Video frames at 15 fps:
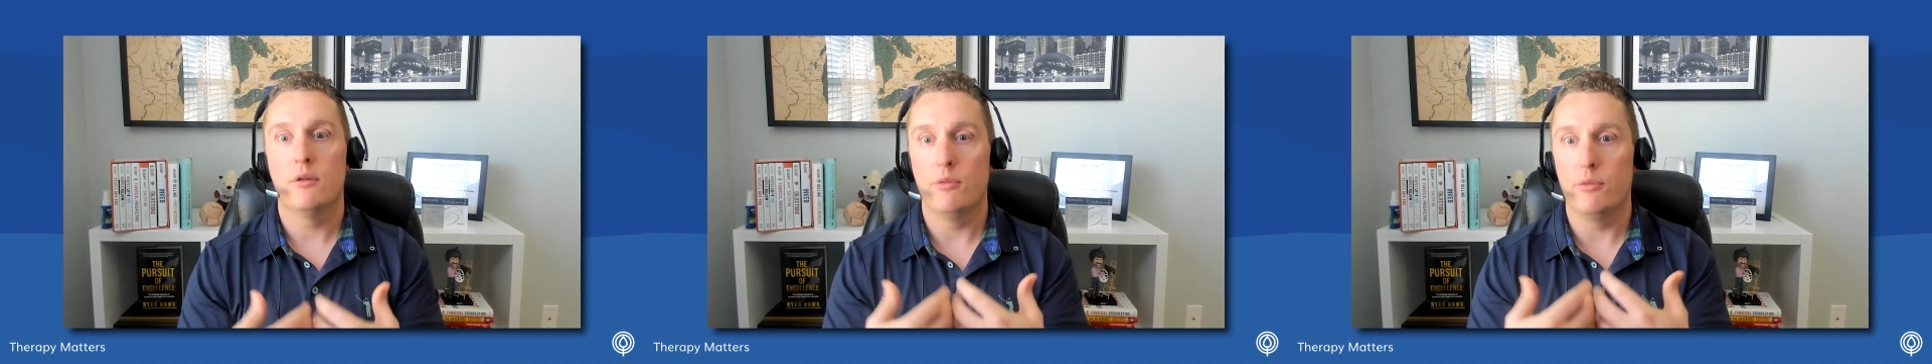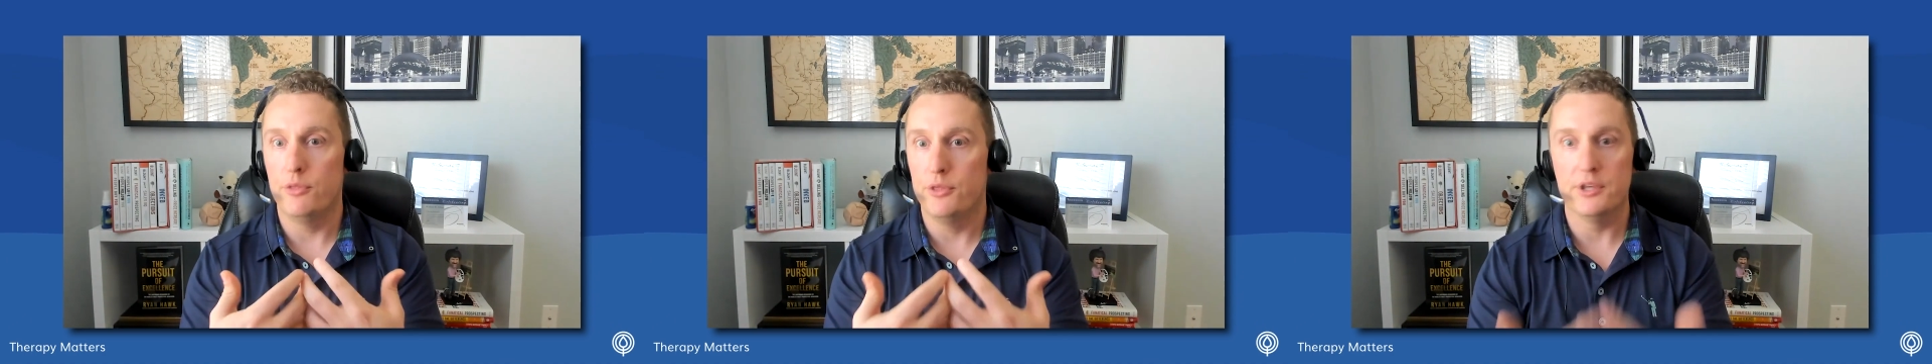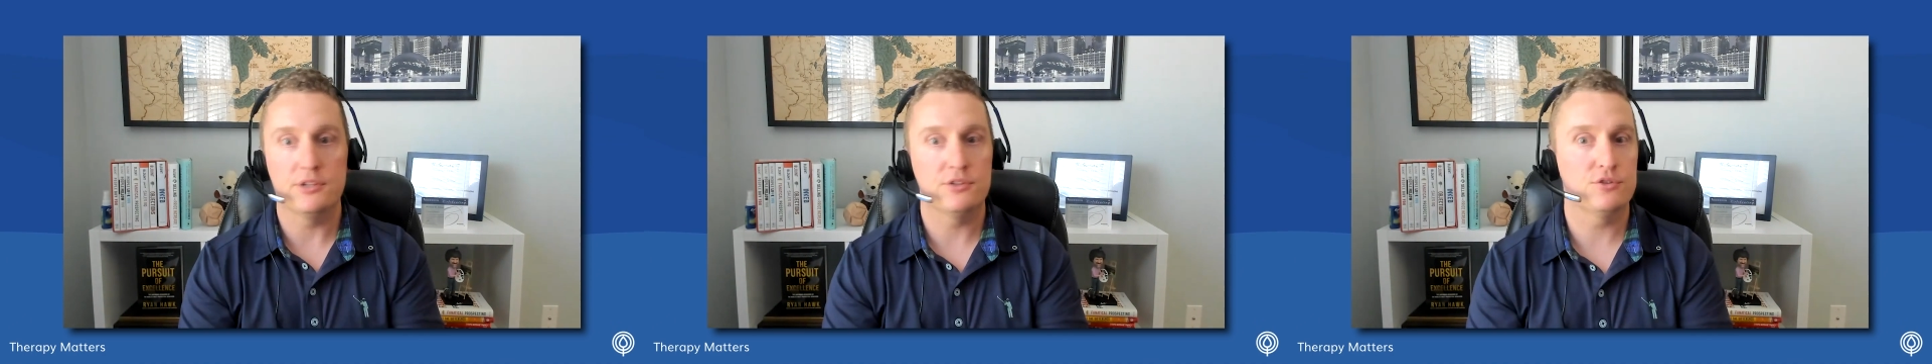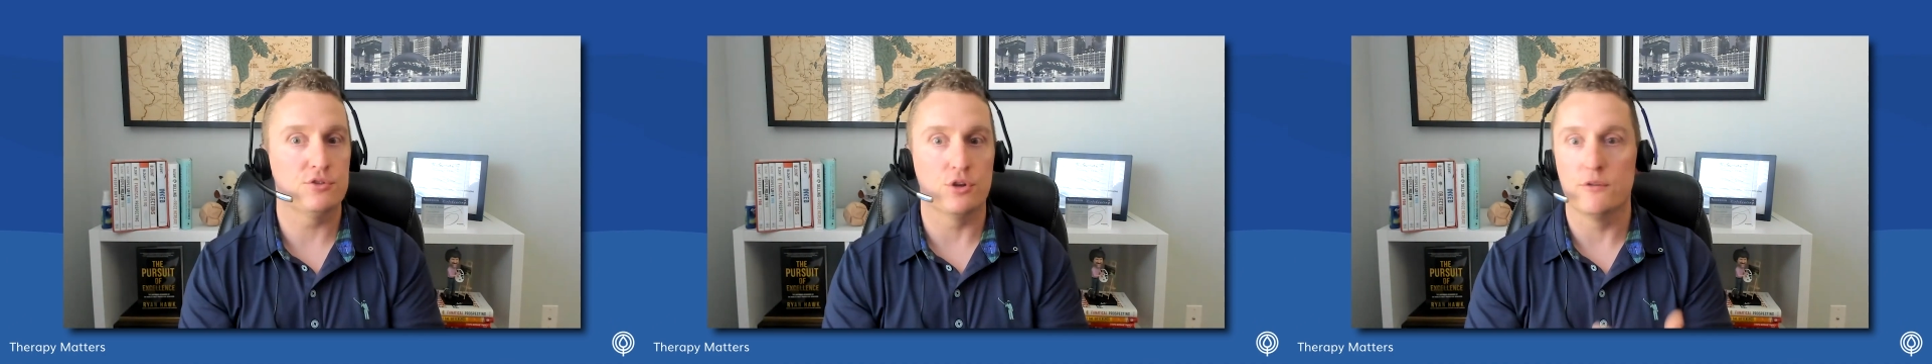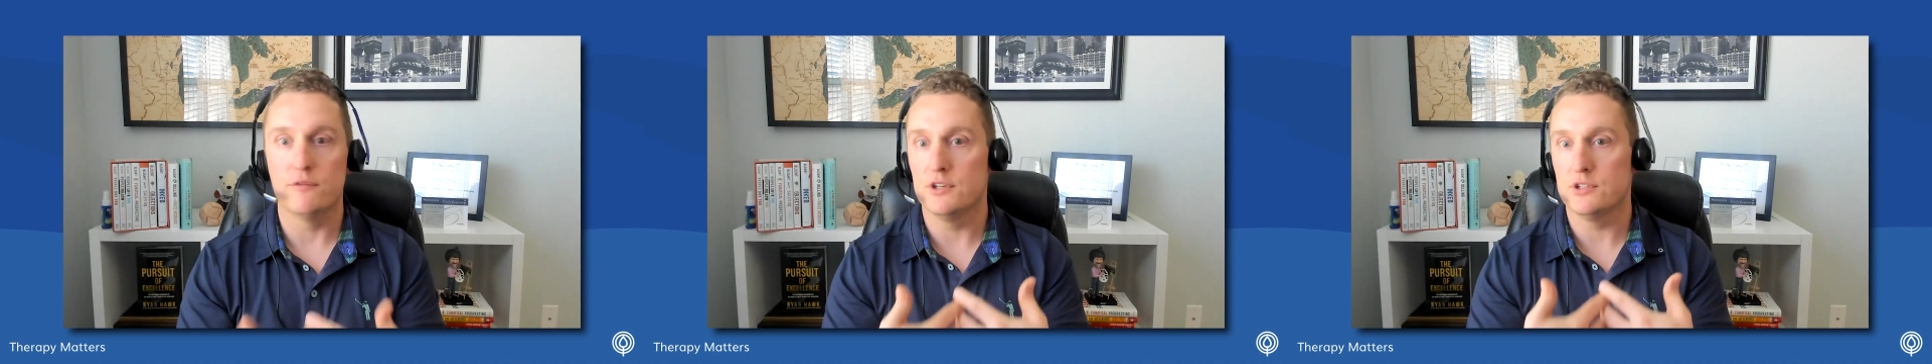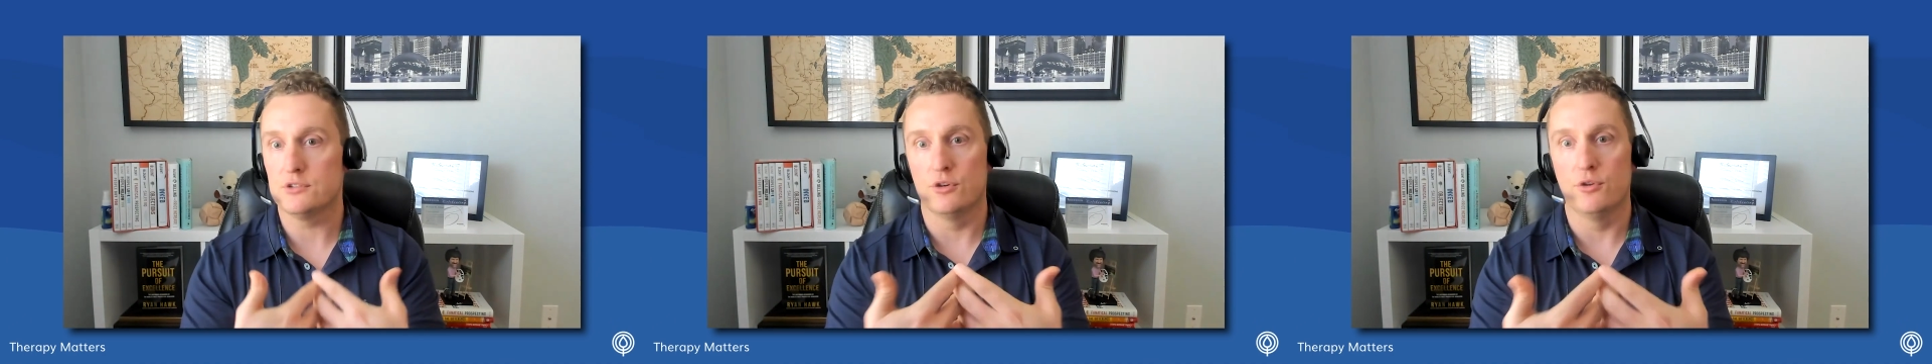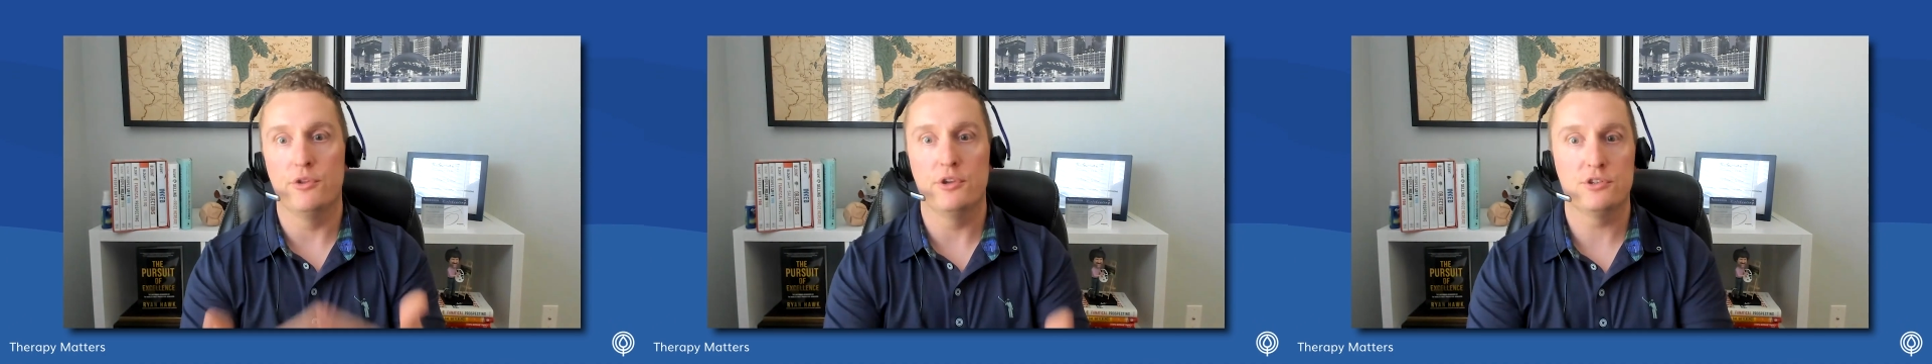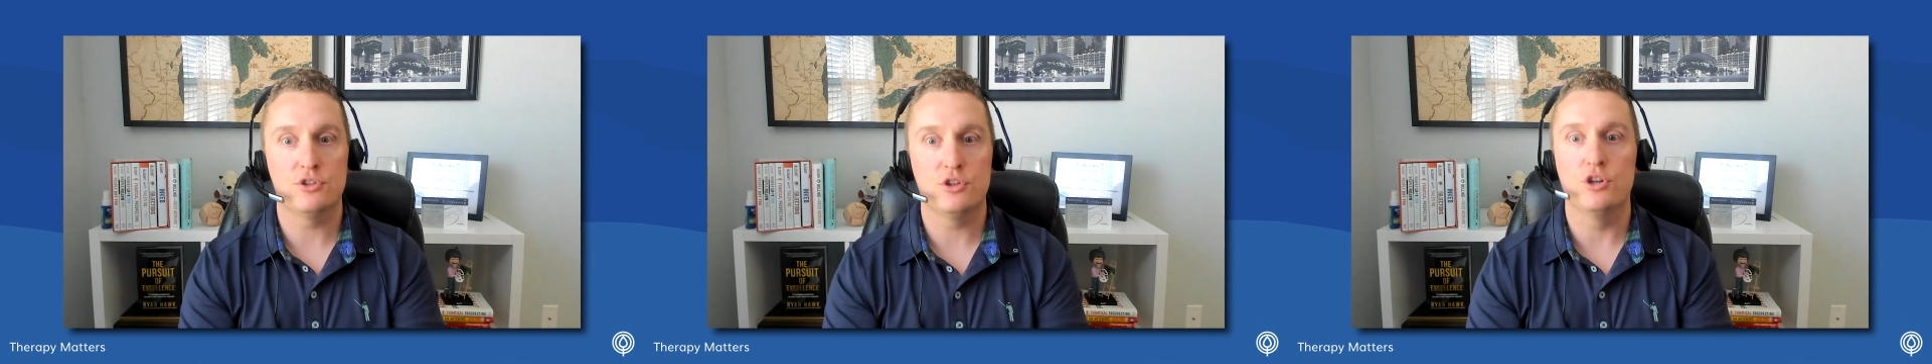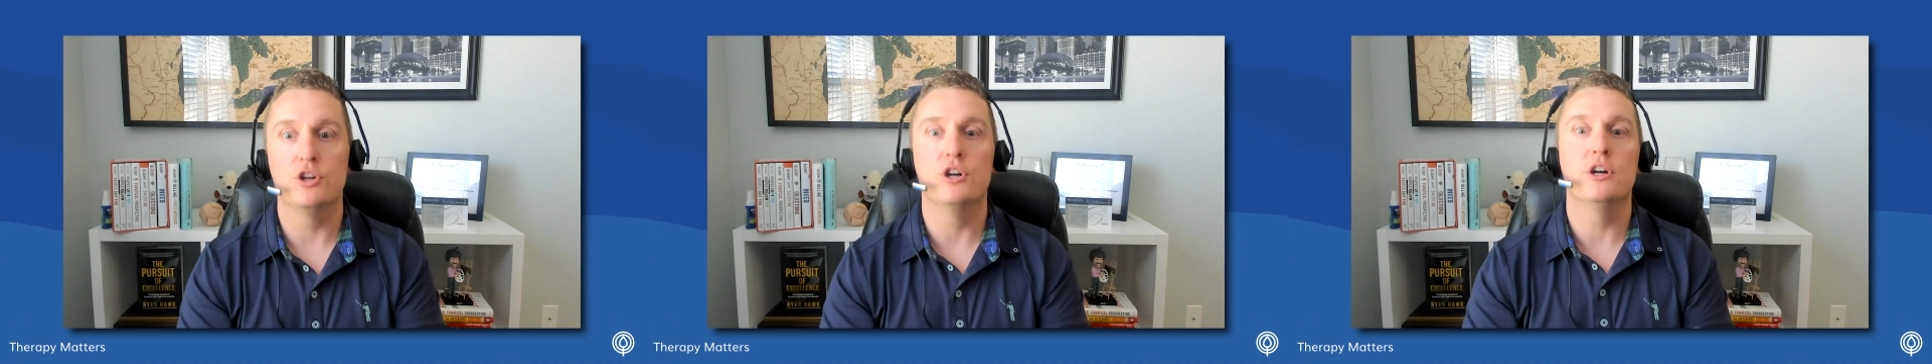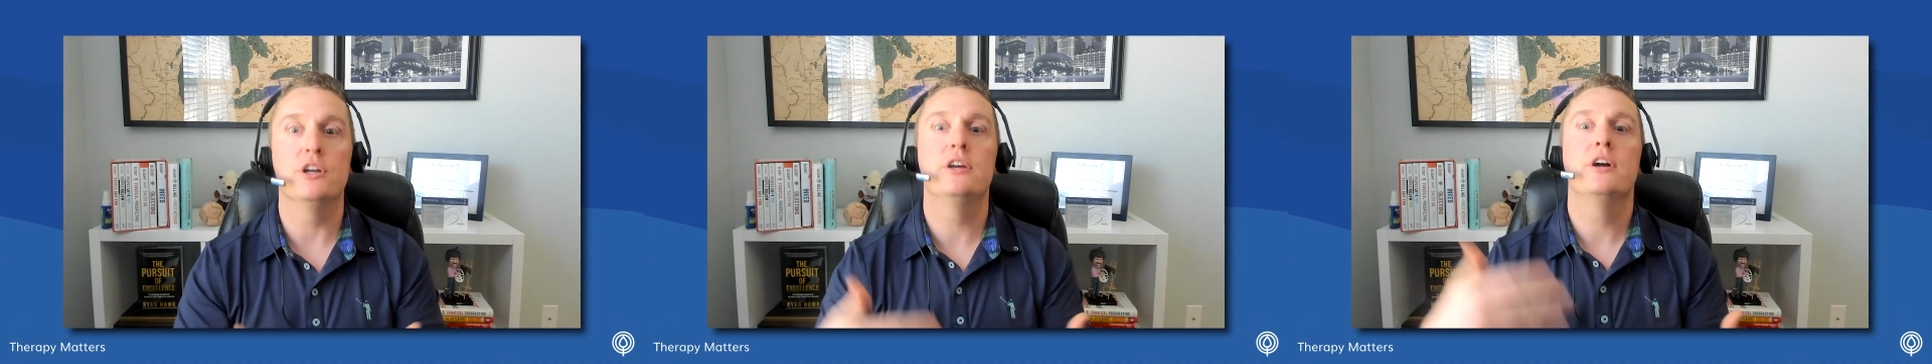this service or this
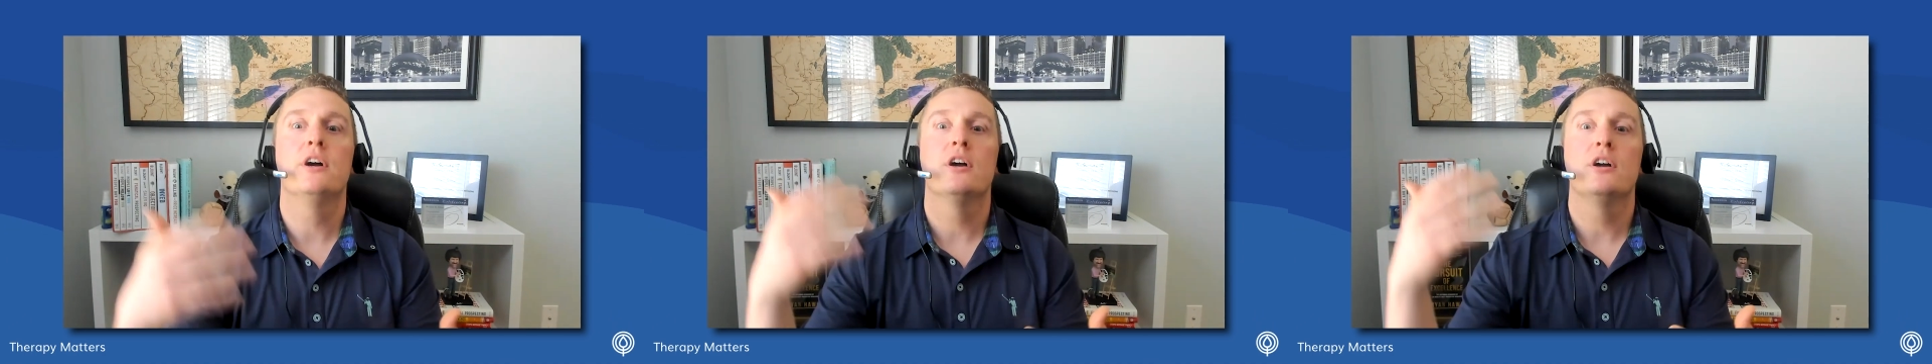good